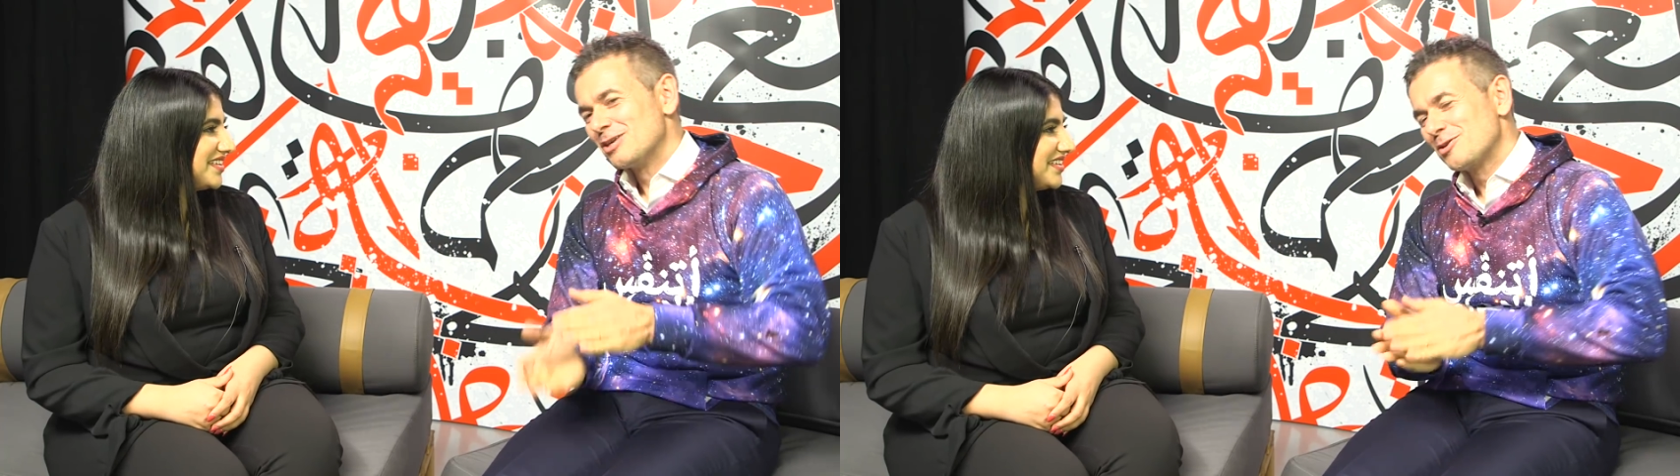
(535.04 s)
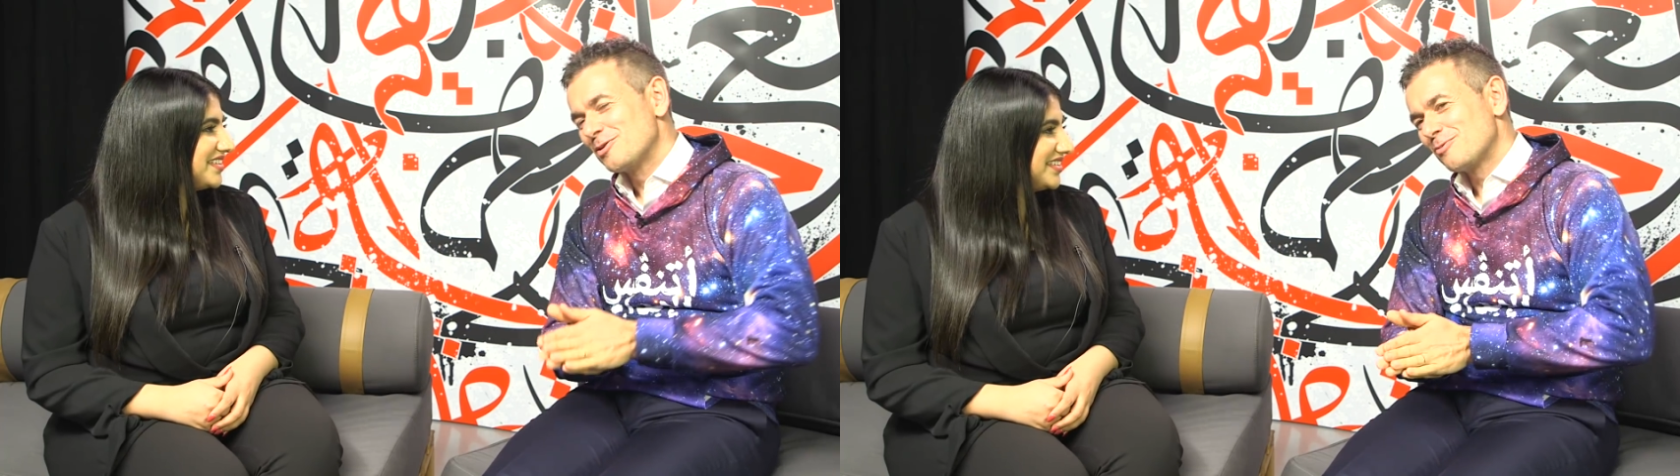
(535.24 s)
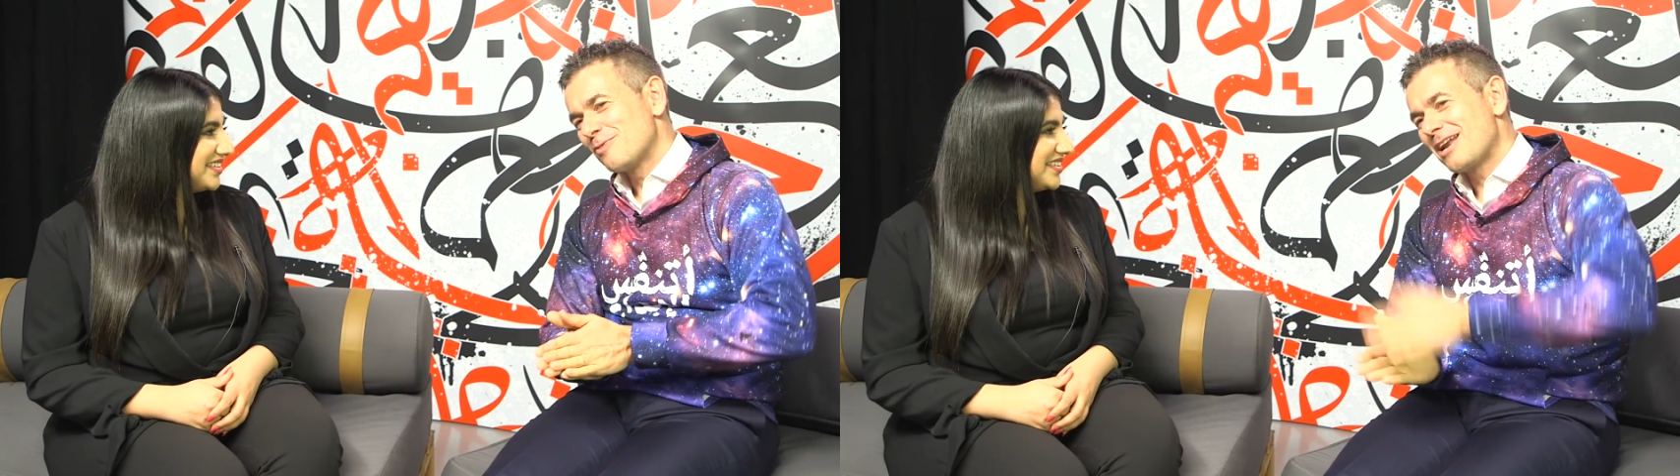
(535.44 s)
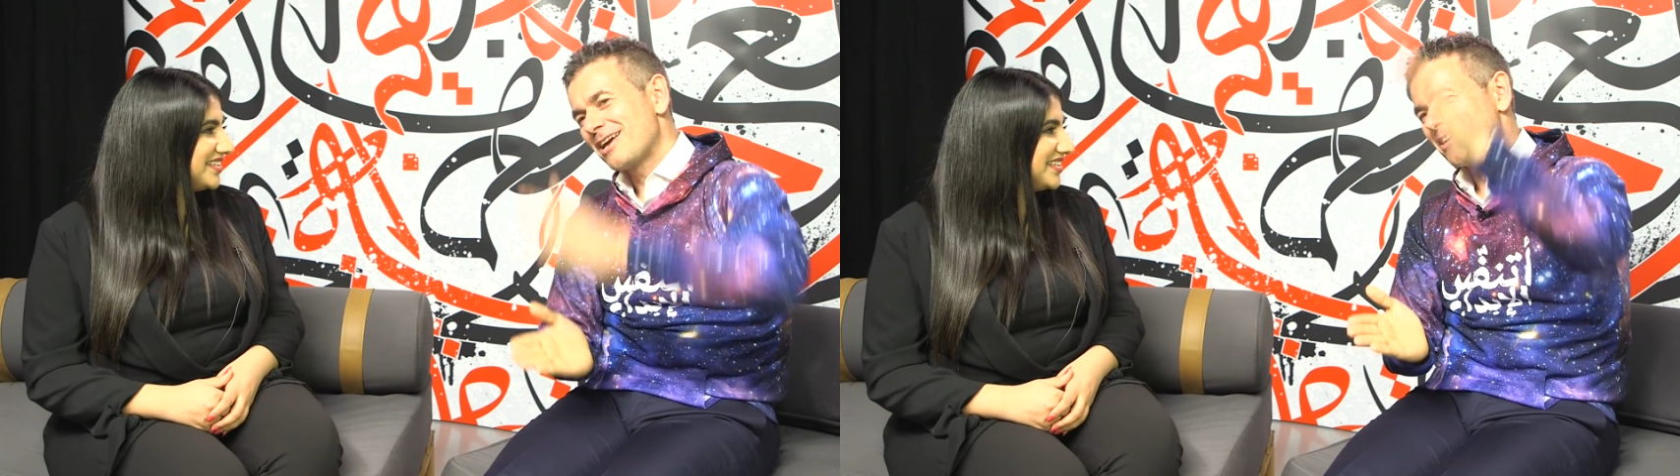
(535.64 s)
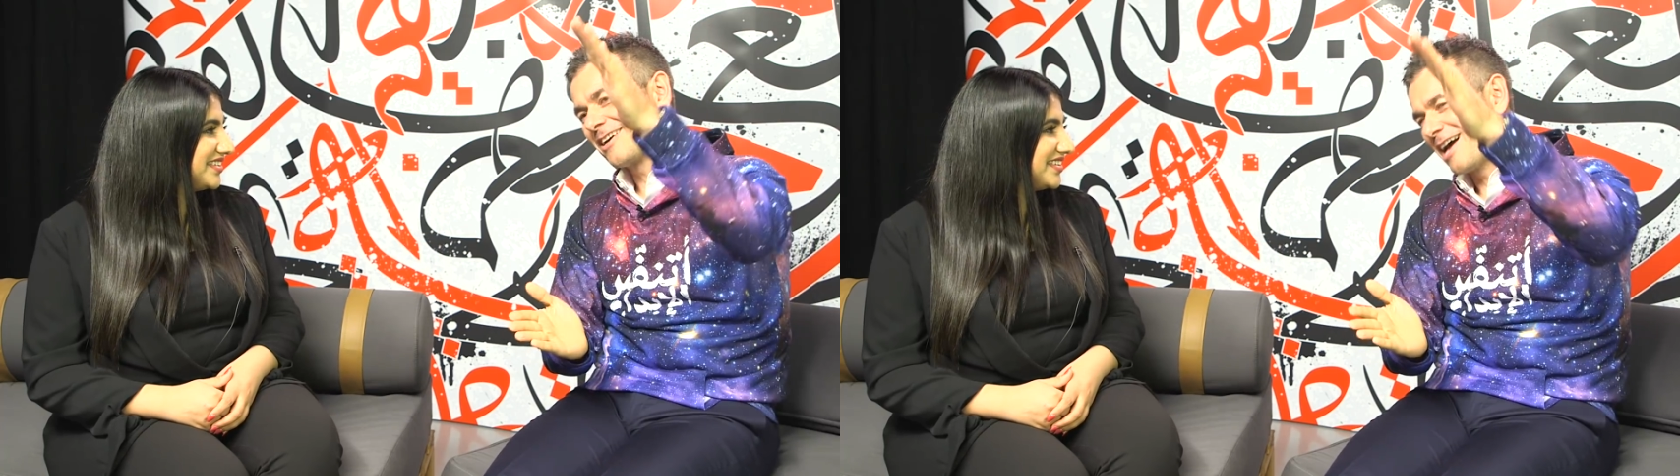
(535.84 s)
So you're
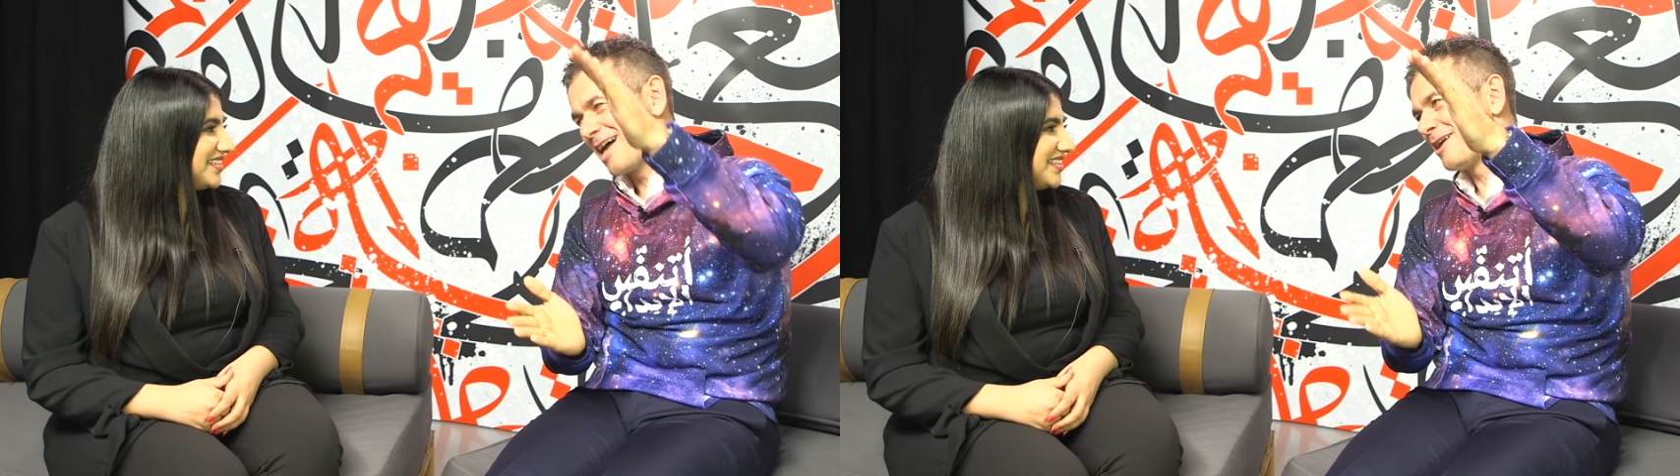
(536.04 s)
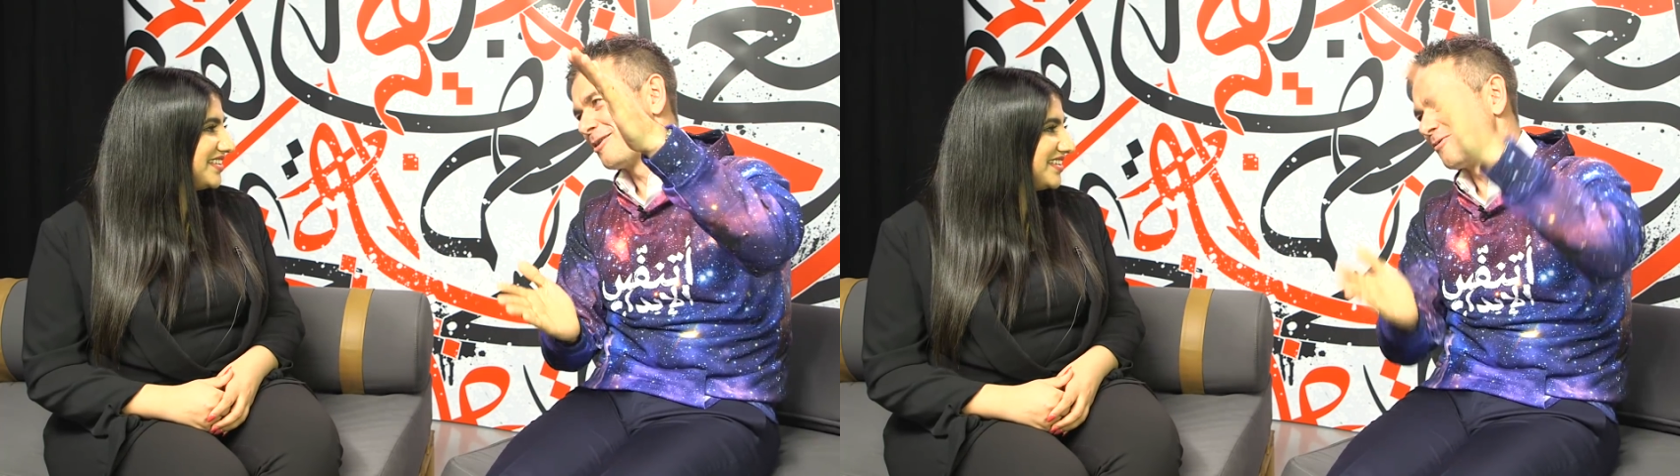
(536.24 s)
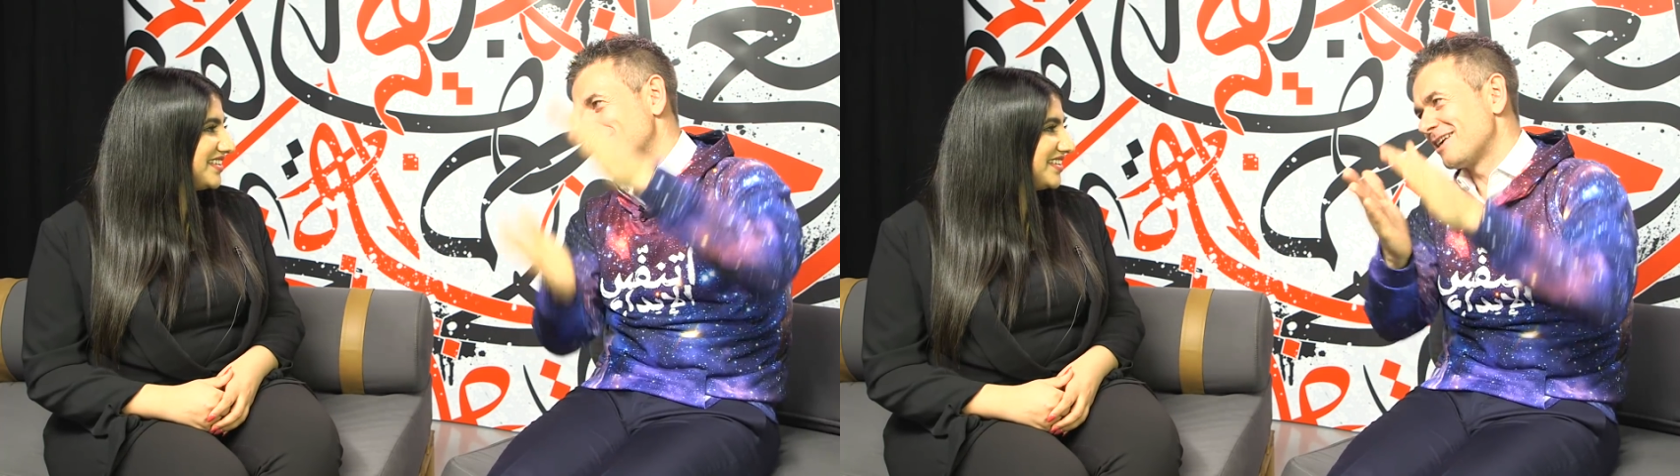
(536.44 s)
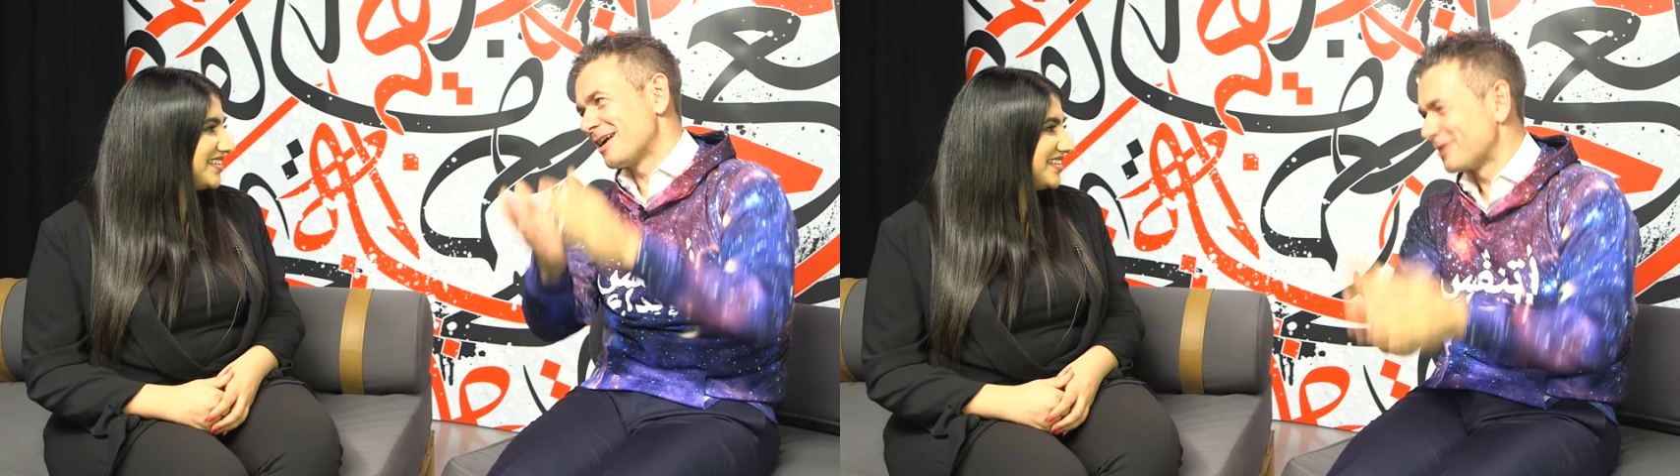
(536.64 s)
running ahead of the